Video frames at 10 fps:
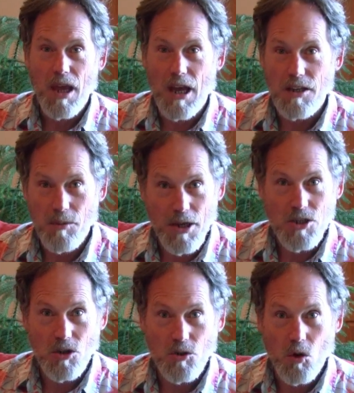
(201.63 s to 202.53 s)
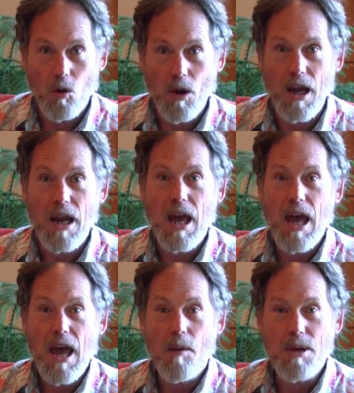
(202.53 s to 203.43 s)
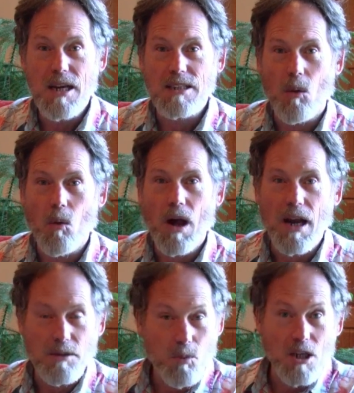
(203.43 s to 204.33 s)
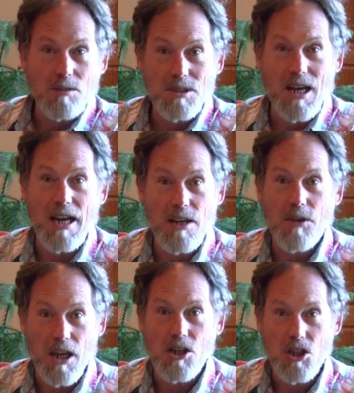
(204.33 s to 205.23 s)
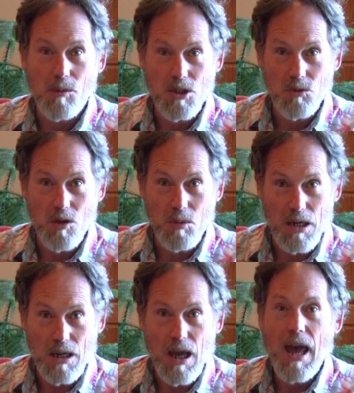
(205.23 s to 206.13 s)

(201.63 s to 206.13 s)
and uh, dimensional doorway because I, want, I brought some scientific instruments with me.